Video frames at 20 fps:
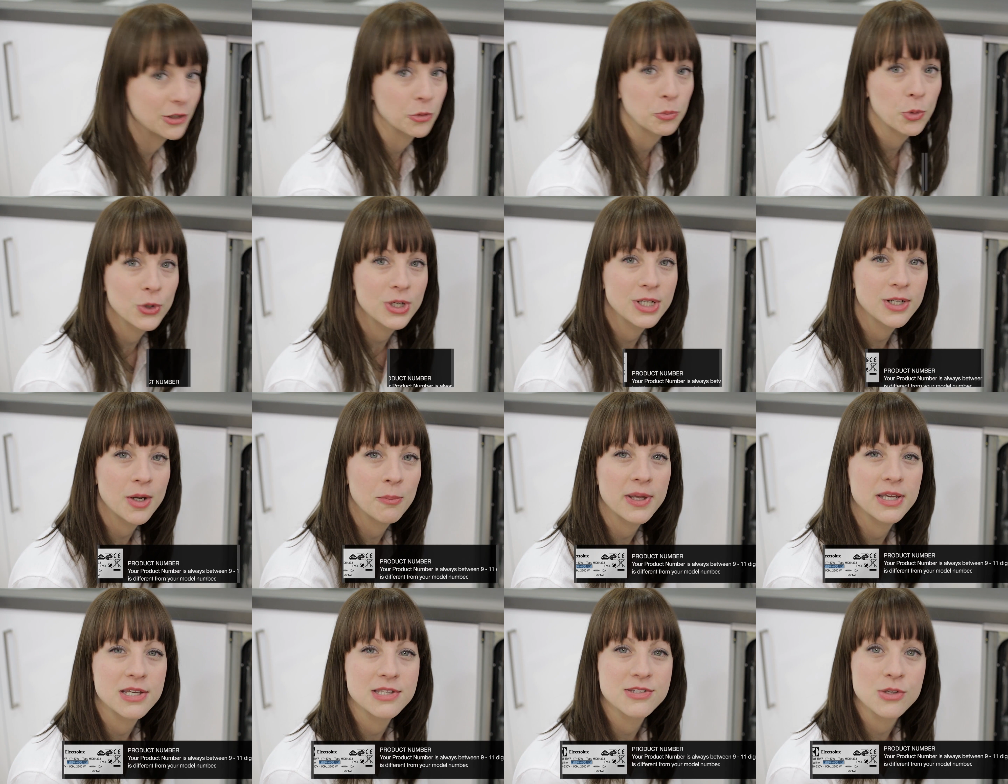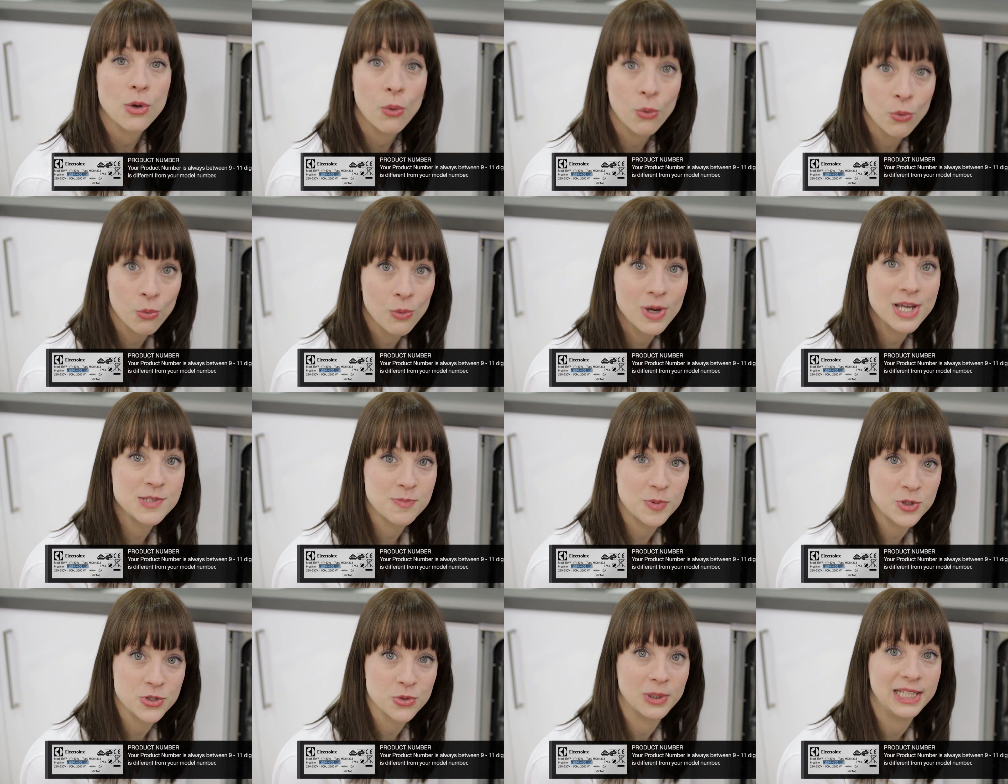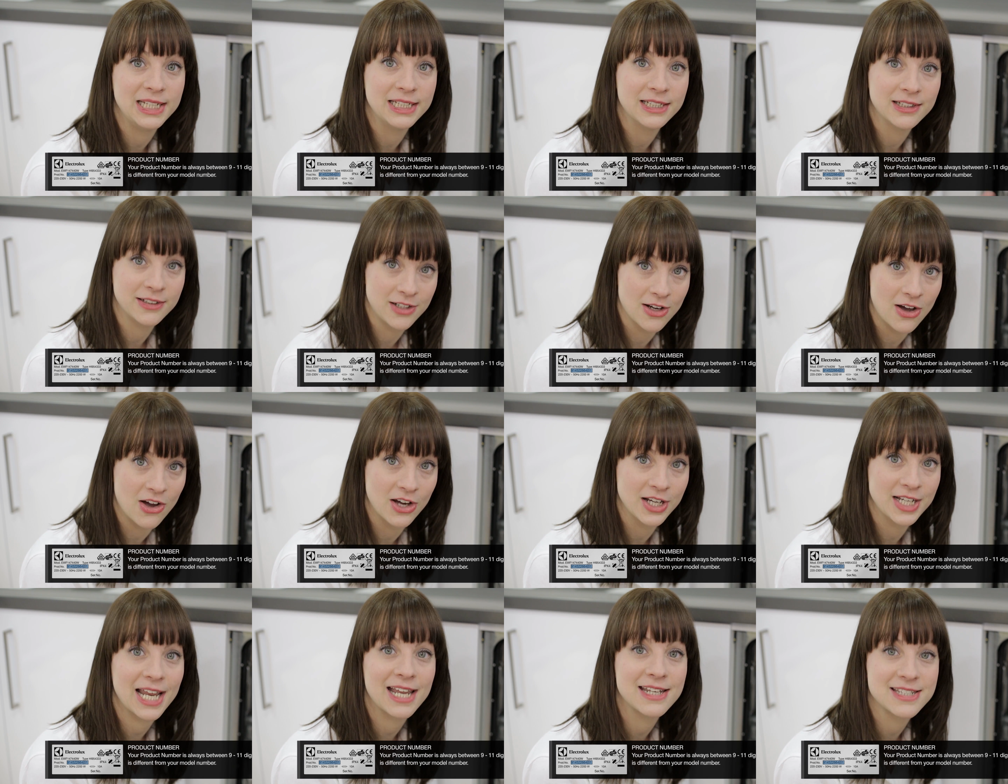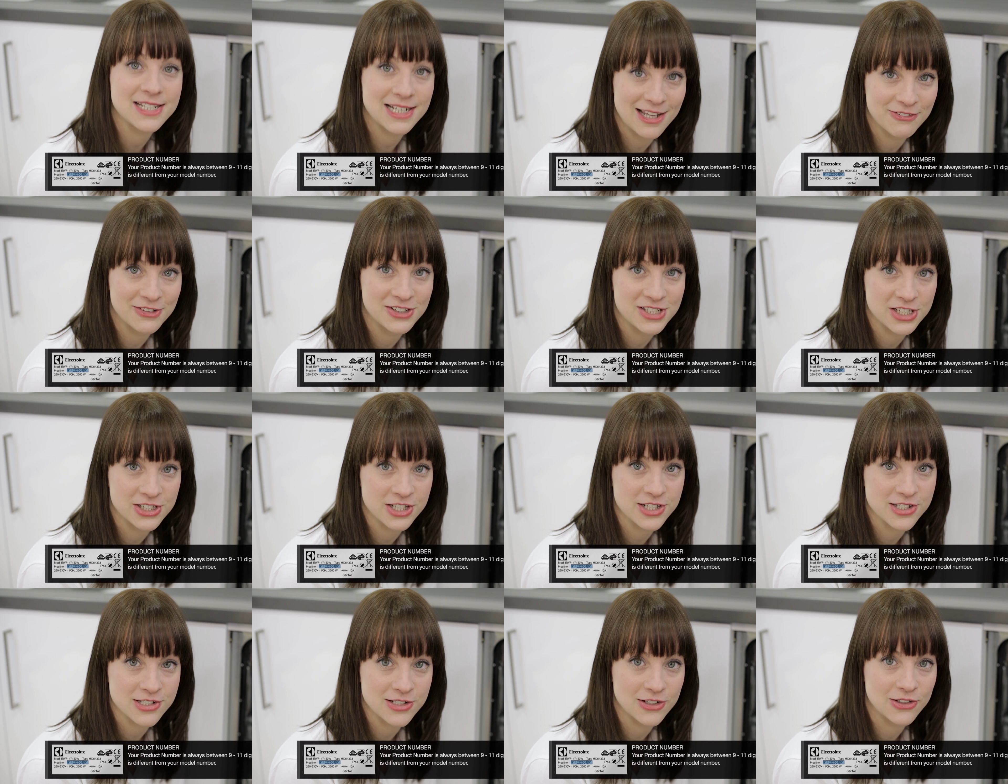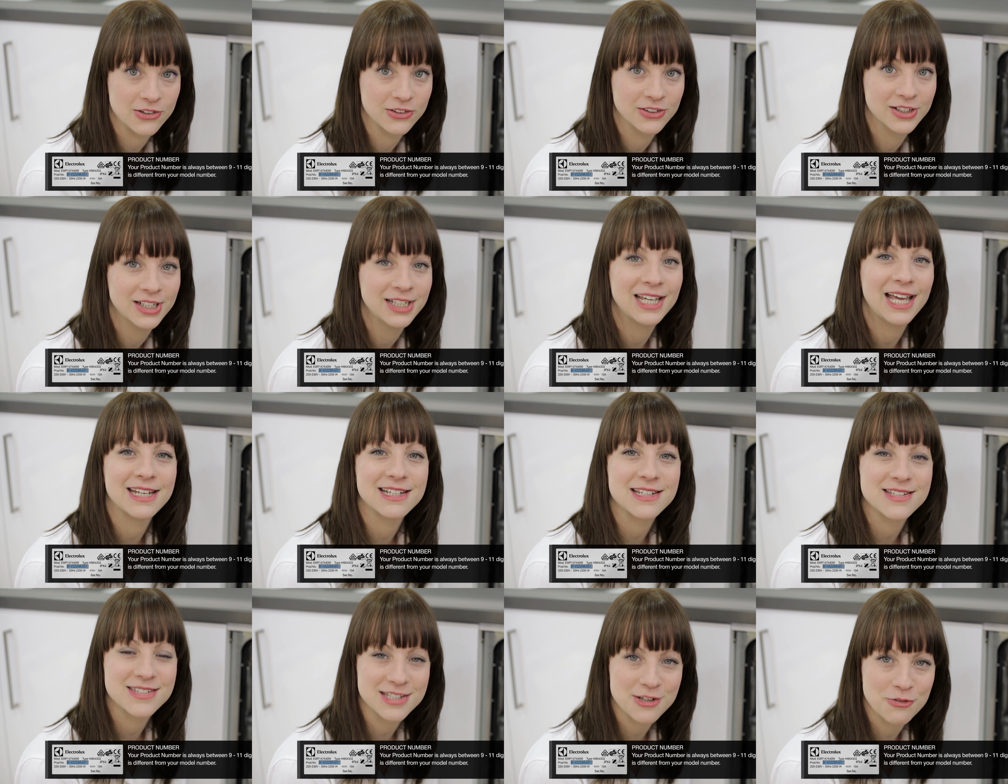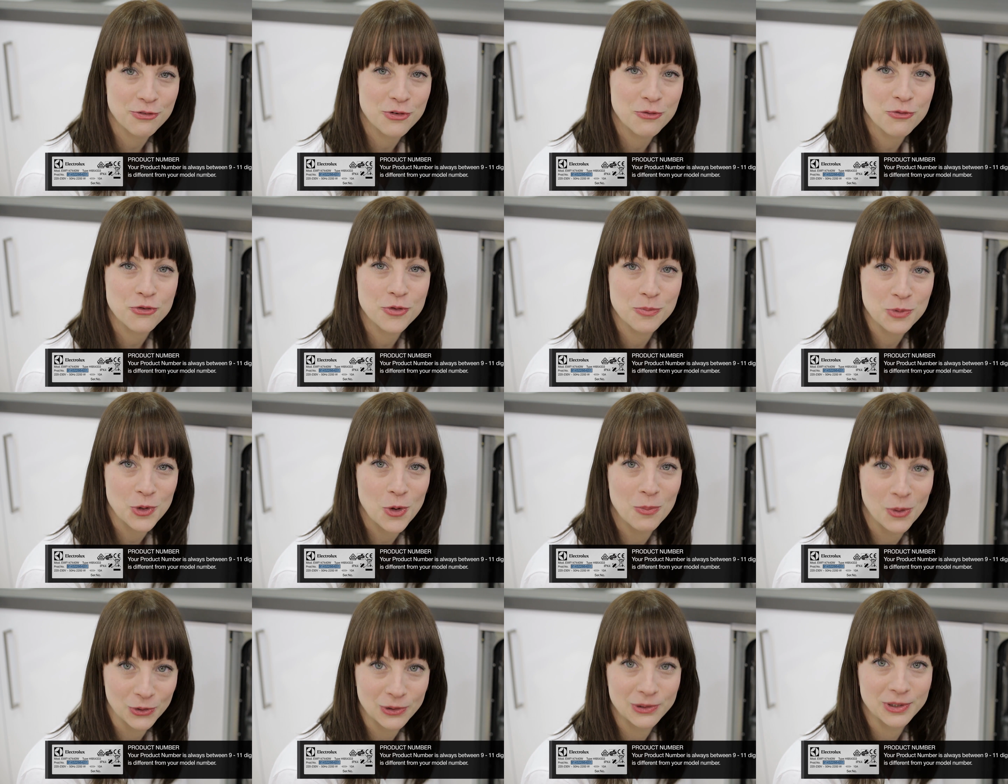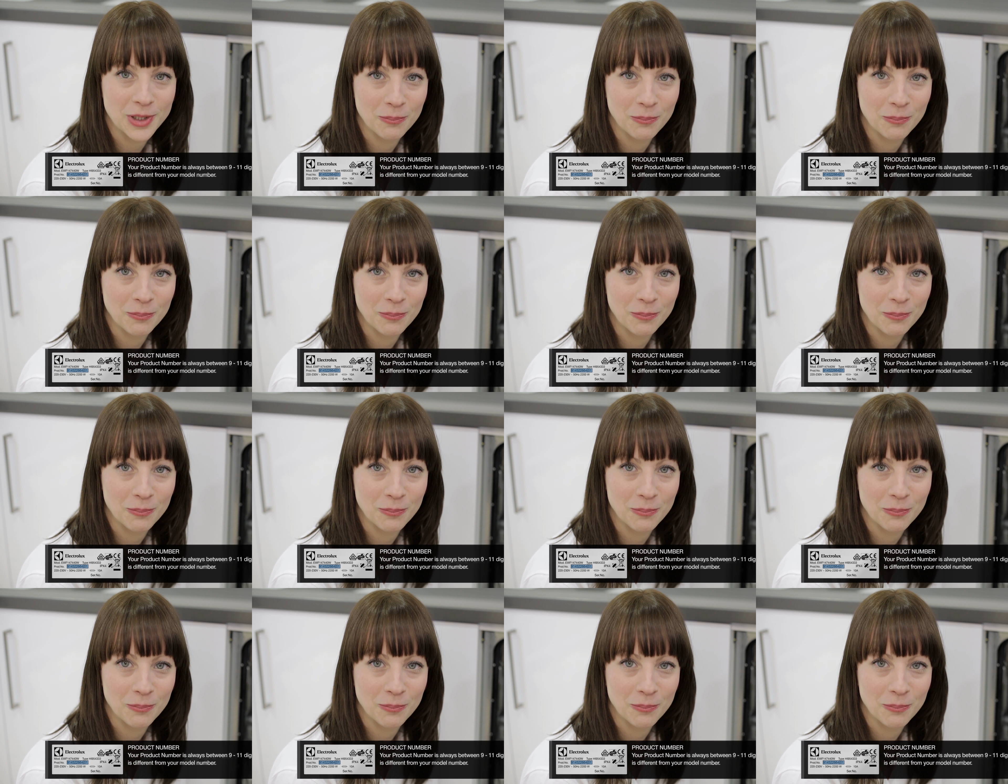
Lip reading: Your product number is always between 9 and 11 digits long, and it's different from your model